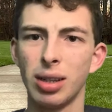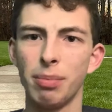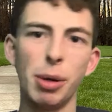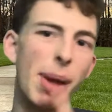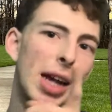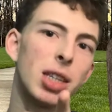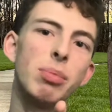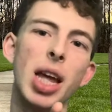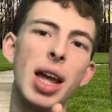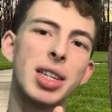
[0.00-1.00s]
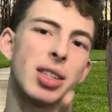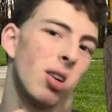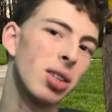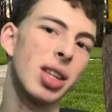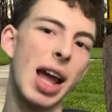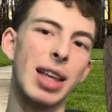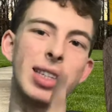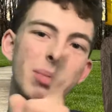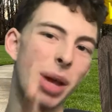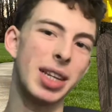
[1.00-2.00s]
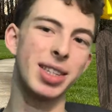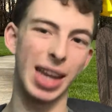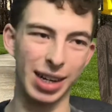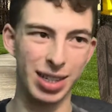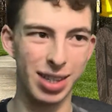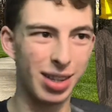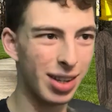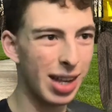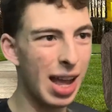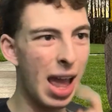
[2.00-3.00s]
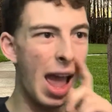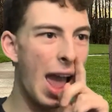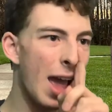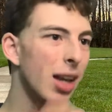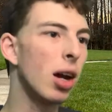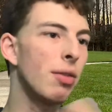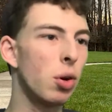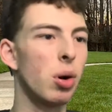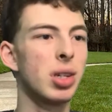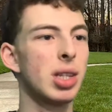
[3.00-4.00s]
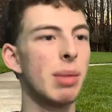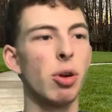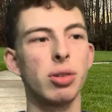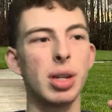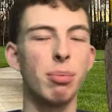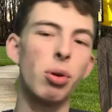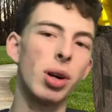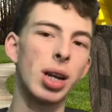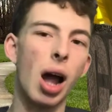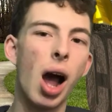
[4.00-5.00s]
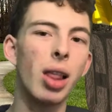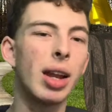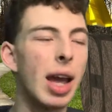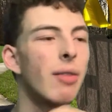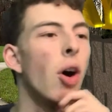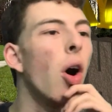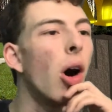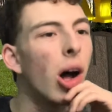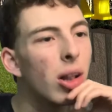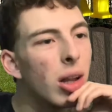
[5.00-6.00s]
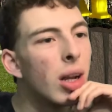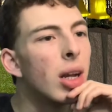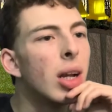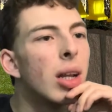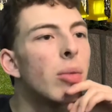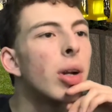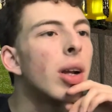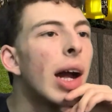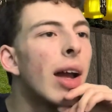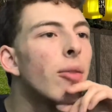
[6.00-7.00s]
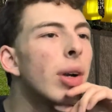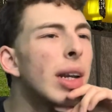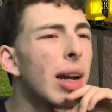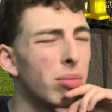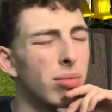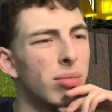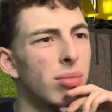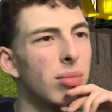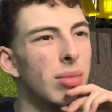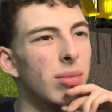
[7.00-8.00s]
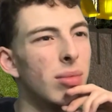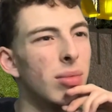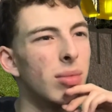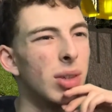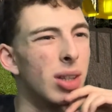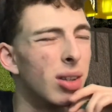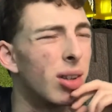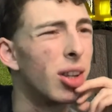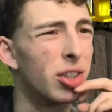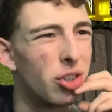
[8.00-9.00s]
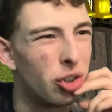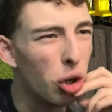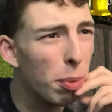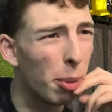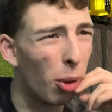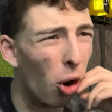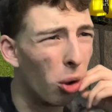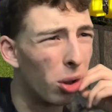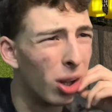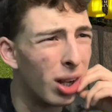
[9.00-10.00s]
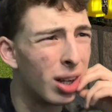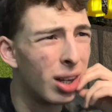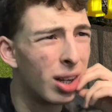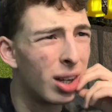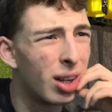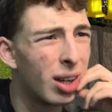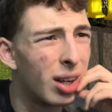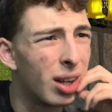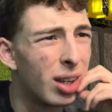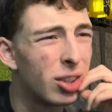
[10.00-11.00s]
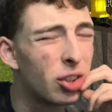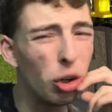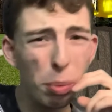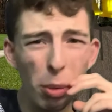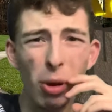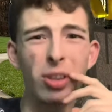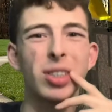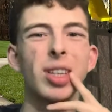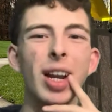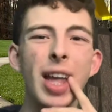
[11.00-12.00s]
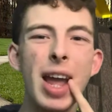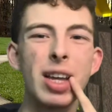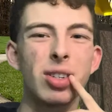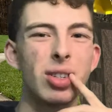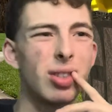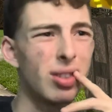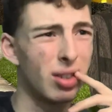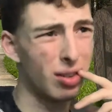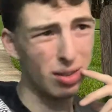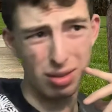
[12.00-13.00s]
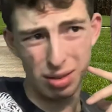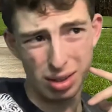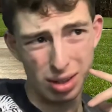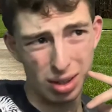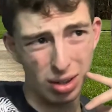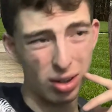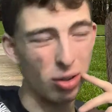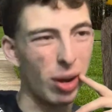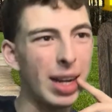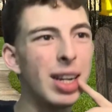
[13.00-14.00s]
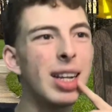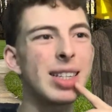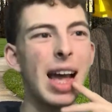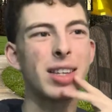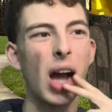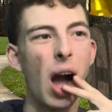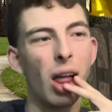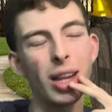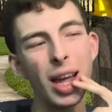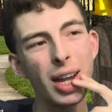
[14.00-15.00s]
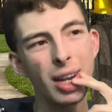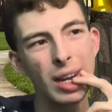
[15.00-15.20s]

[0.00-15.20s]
But Maximum Day still stands as May 6th. And, of course, the most important holiday of all, what did I have written down? The Super Bowl. Super Bowl Sunday is credited as a holiday?